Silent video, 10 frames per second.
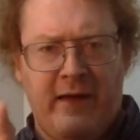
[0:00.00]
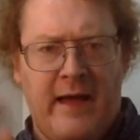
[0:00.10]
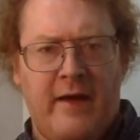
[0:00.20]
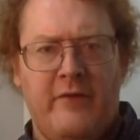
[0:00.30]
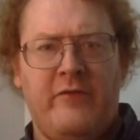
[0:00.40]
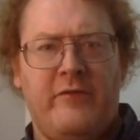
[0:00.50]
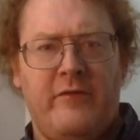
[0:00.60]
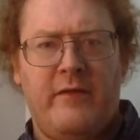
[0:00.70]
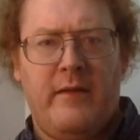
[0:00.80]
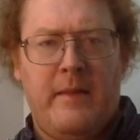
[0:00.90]

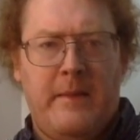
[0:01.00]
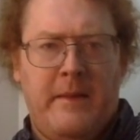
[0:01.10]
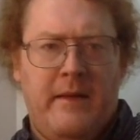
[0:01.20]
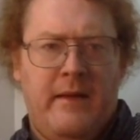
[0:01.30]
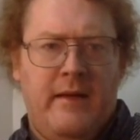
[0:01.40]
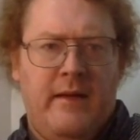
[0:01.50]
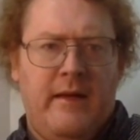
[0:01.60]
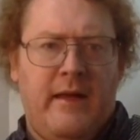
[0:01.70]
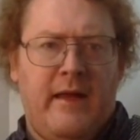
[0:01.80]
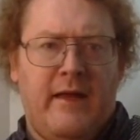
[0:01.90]
house.
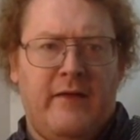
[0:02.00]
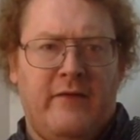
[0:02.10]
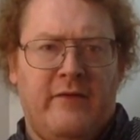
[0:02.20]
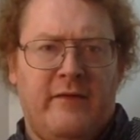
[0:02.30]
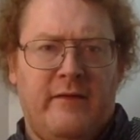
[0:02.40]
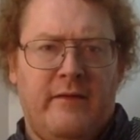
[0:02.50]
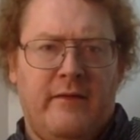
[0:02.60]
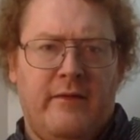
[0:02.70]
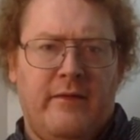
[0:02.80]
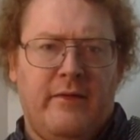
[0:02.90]
And
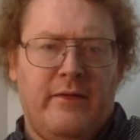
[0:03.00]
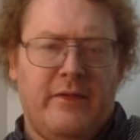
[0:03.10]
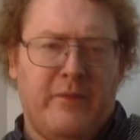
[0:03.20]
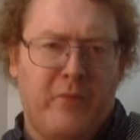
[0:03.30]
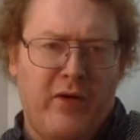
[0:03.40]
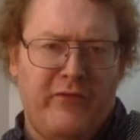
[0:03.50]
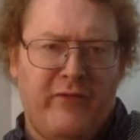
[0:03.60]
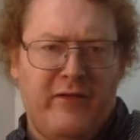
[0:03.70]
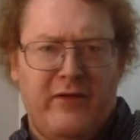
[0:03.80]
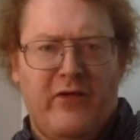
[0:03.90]
the
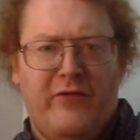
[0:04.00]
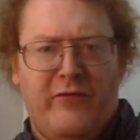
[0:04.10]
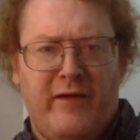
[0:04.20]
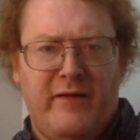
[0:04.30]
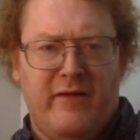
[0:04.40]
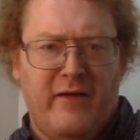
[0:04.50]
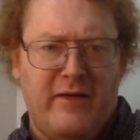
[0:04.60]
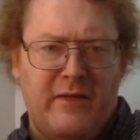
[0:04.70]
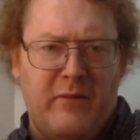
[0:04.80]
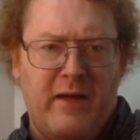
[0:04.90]
boyfriend and girlfriend are on
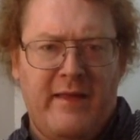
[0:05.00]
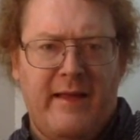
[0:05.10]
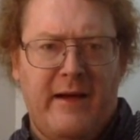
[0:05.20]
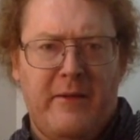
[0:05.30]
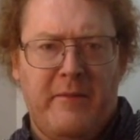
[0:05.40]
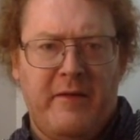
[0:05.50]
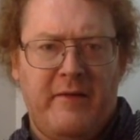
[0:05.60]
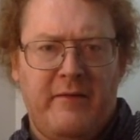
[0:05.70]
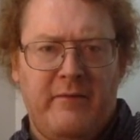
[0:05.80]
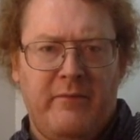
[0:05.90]
their way there
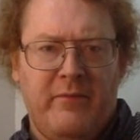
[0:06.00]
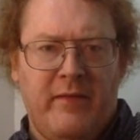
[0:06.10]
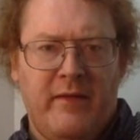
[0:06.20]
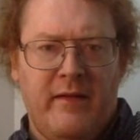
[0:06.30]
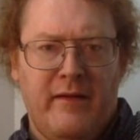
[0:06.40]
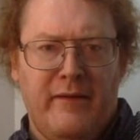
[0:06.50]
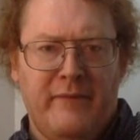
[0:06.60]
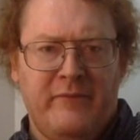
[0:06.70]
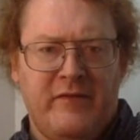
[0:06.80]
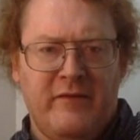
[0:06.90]

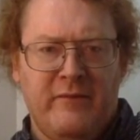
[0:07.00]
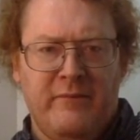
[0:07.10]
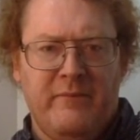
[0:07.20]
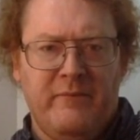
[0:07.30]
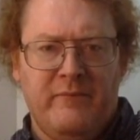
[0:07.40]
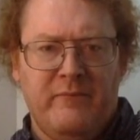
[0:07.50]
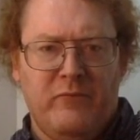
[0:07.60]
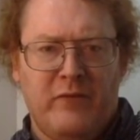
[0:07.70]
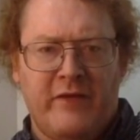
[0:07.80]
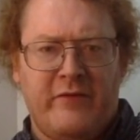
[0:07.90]
to
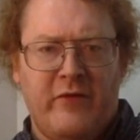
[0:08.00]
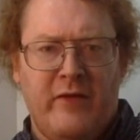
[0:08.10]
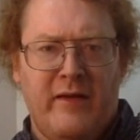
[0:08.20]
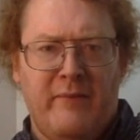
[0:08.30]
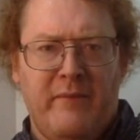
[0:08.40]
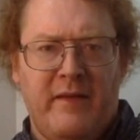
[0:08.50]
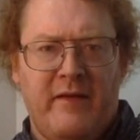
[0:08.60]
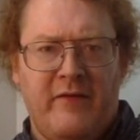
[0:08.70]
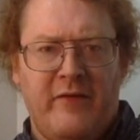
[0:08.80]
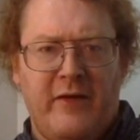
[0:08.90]
rescue him,
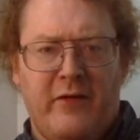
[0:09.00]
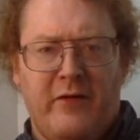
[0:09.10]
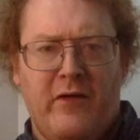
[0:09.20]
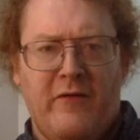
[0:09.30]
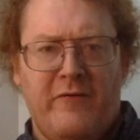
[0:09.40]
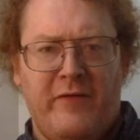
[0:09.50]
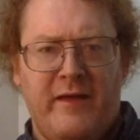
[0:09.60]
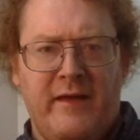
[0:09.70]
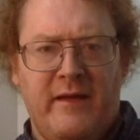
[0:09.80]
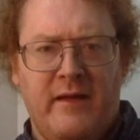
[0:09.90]
because they don't know if
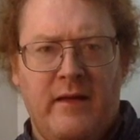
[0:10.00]
the